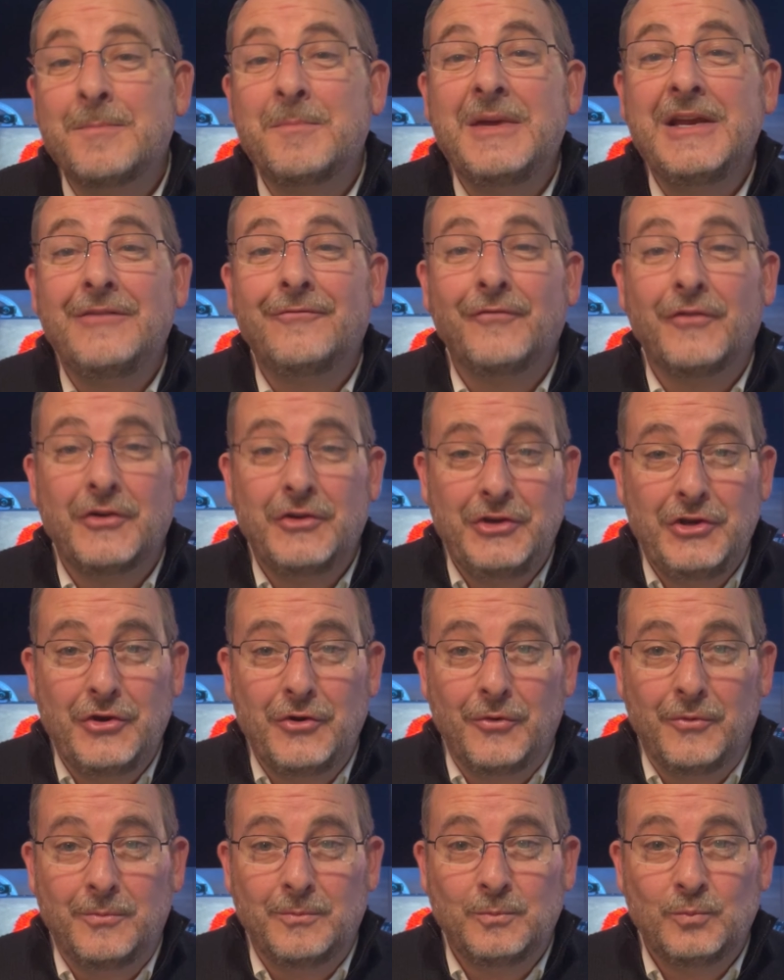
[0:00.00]
mean for
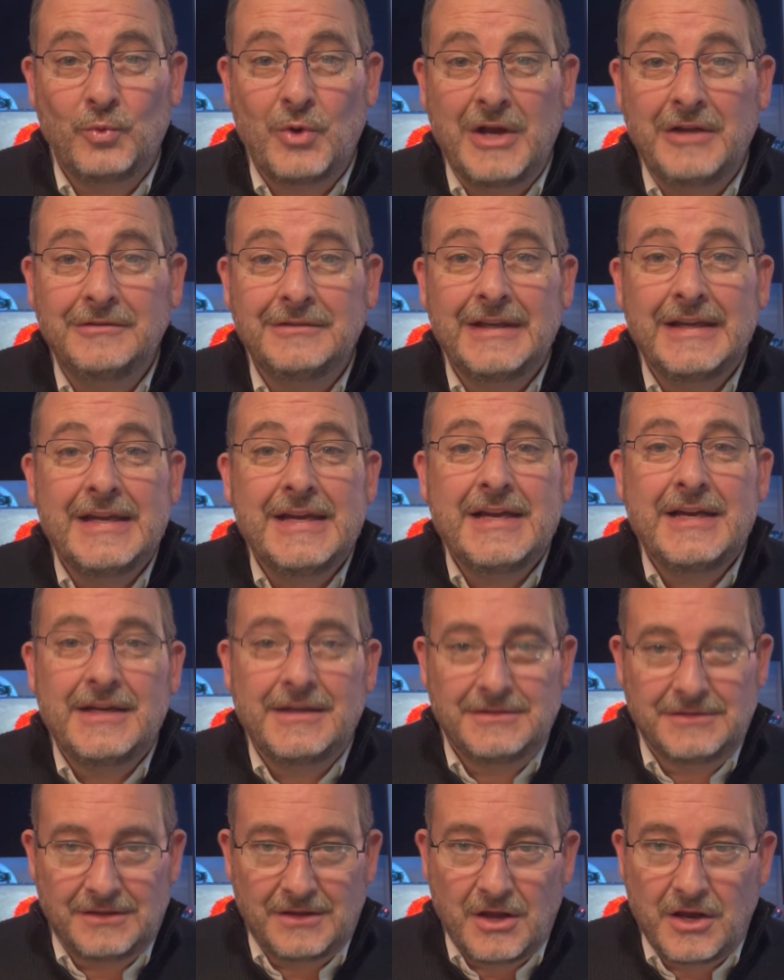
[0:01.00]
you? Well,
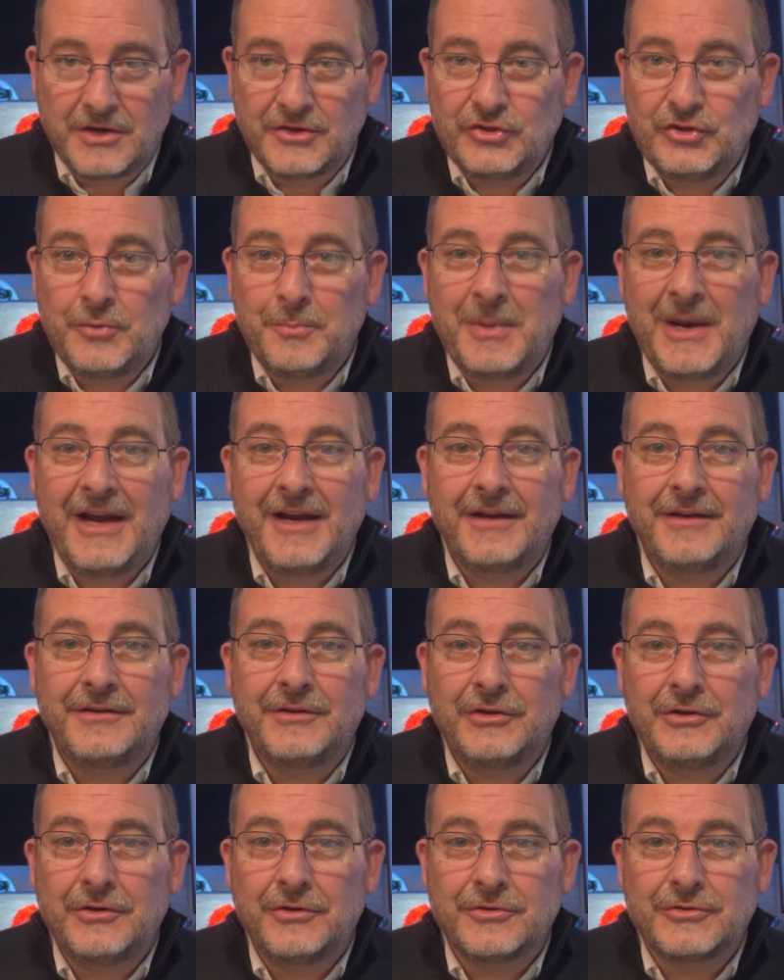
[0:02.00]
as long as you paid
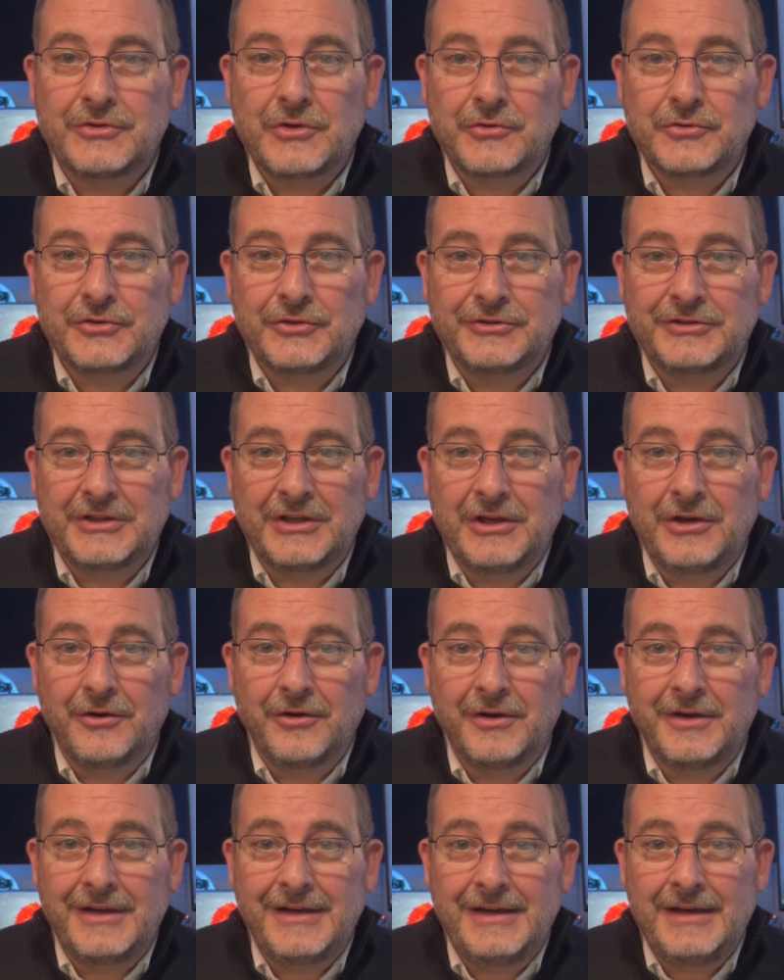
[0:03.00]
into your Social
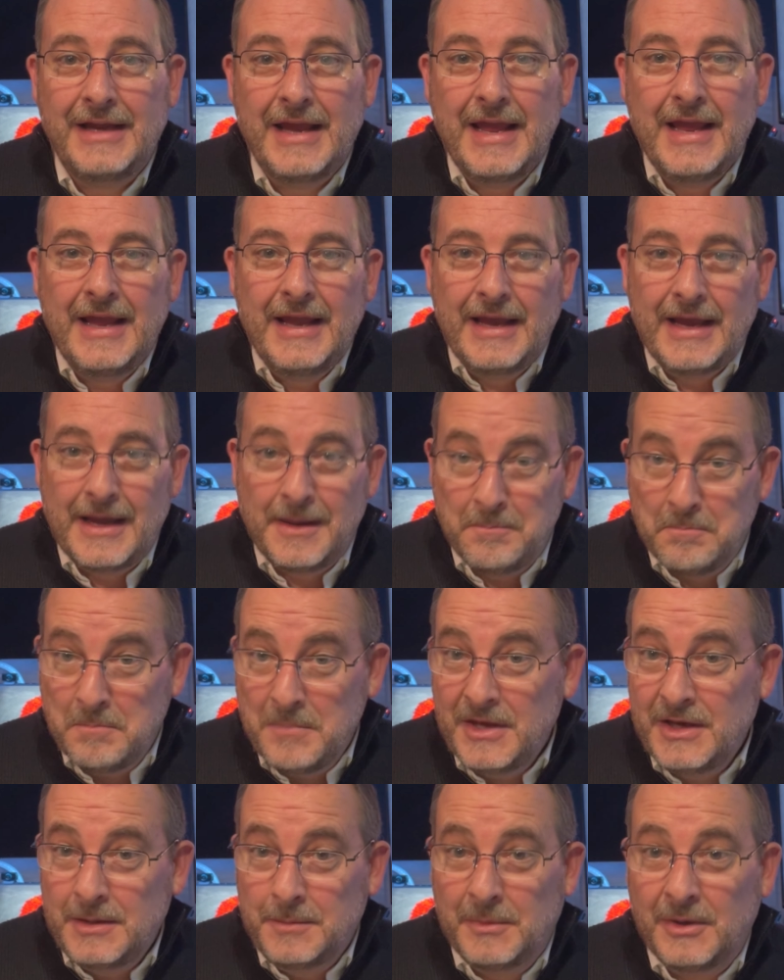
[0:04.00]
Security at
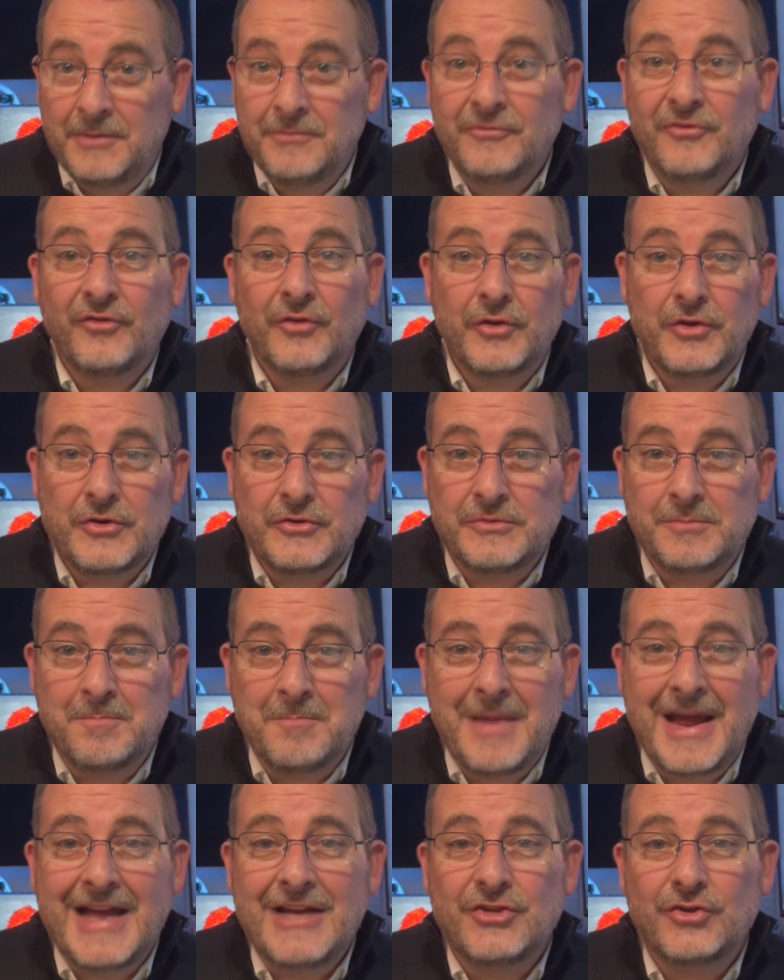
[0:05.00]
minimum for those
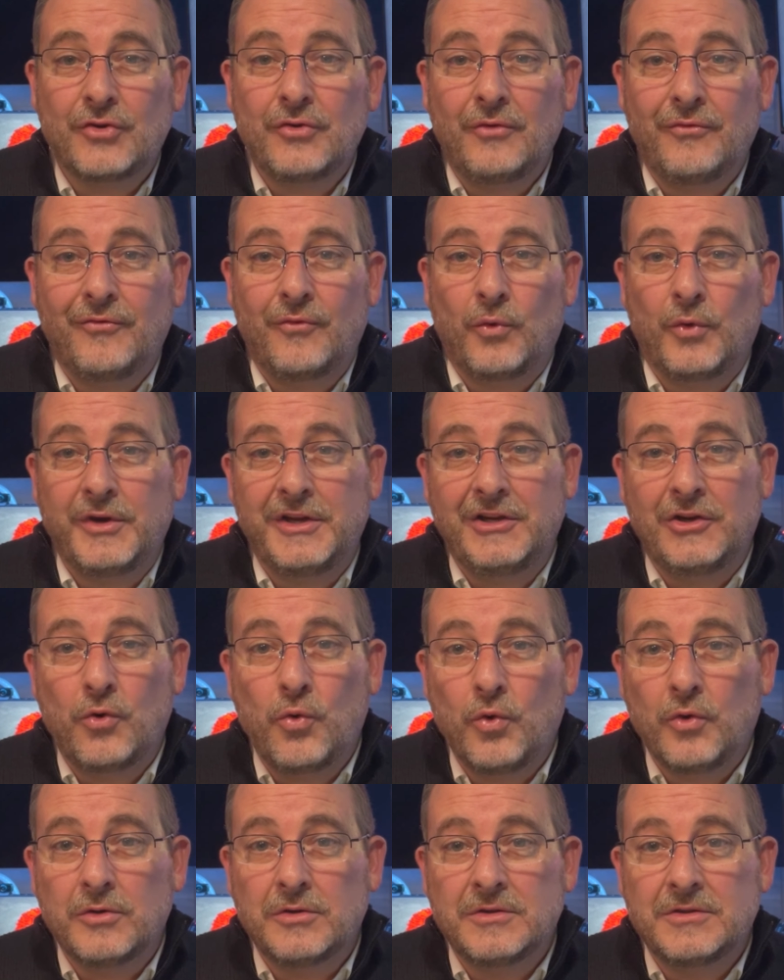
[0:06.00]
magical 40
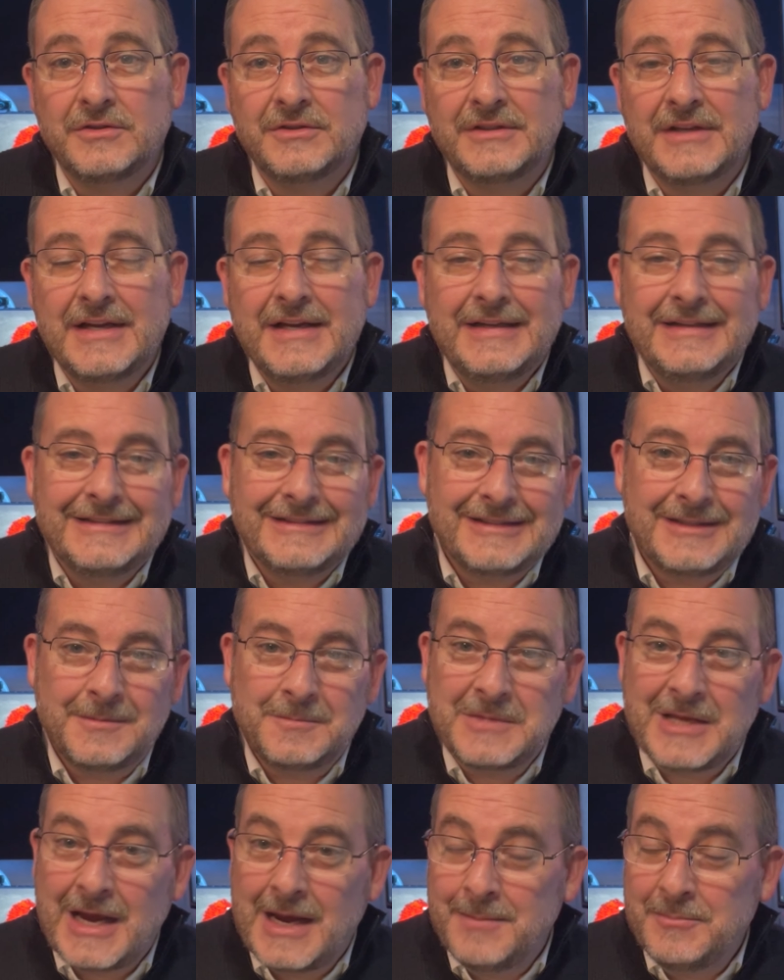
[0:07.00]
quarters,
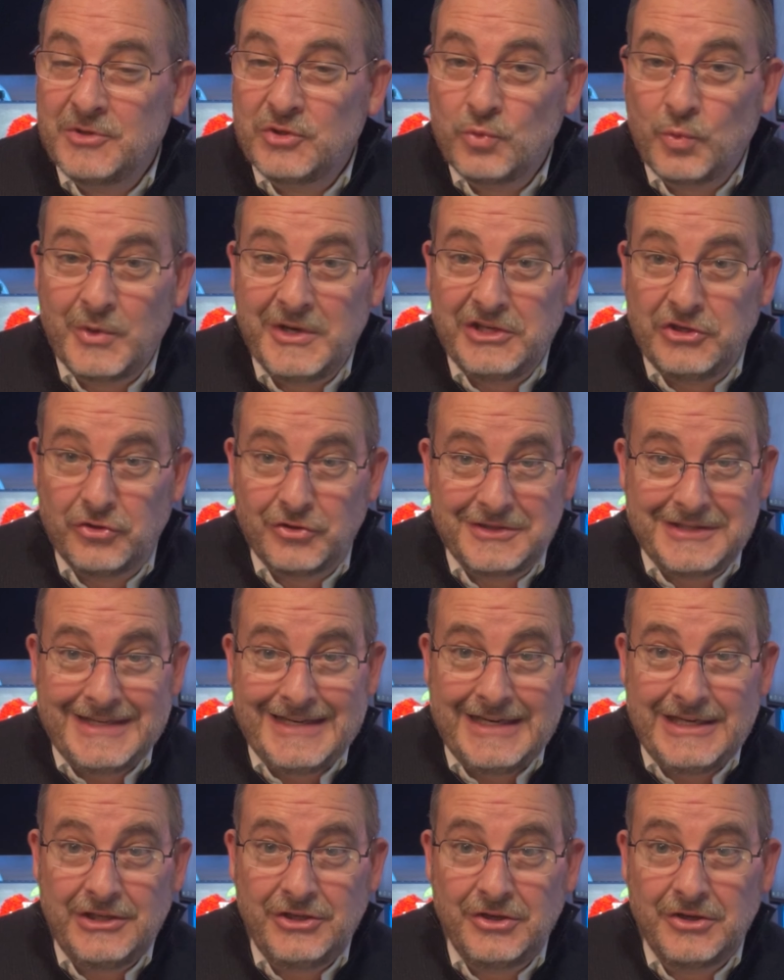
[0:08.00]
sometime between your
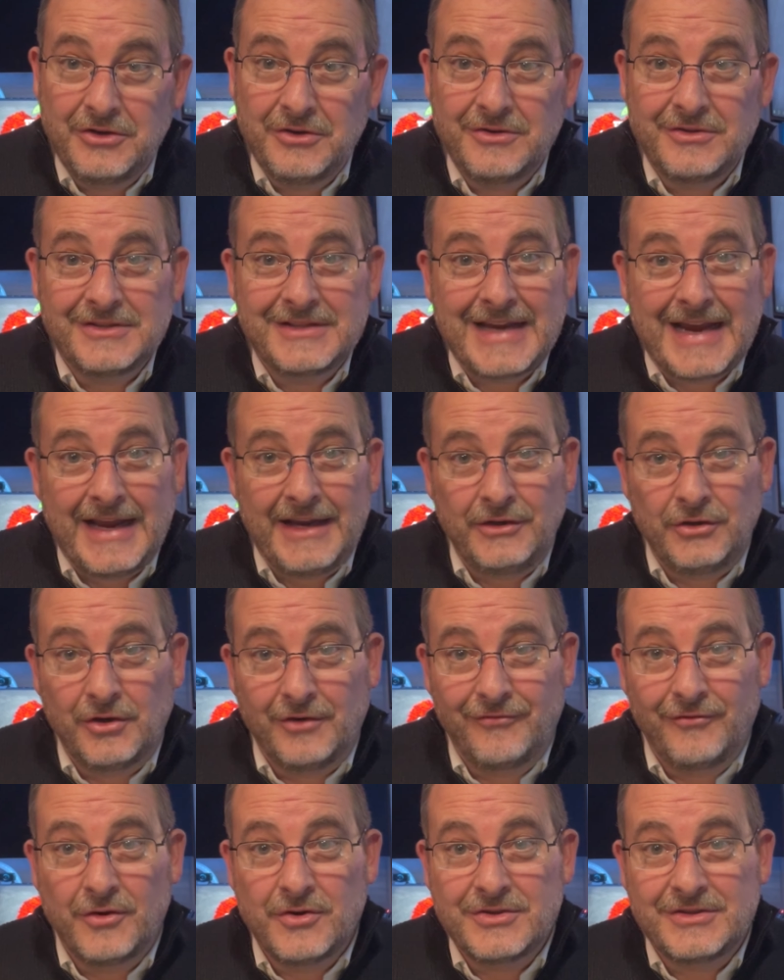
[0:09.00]
teen years and
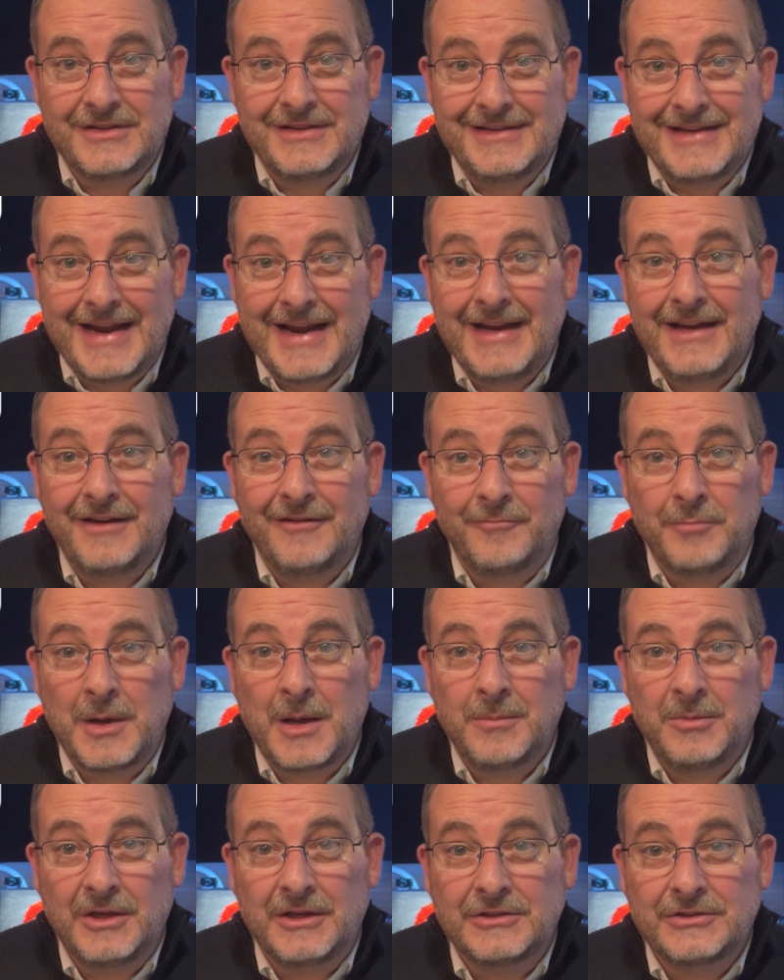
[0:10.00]
your first day of
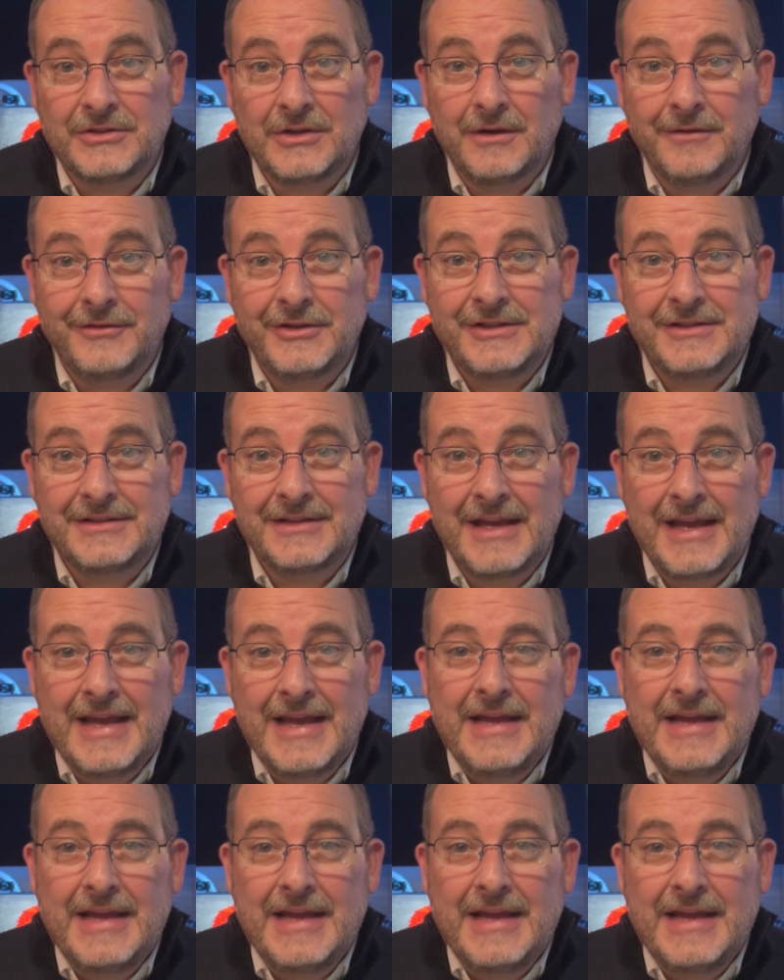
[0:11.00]
public service,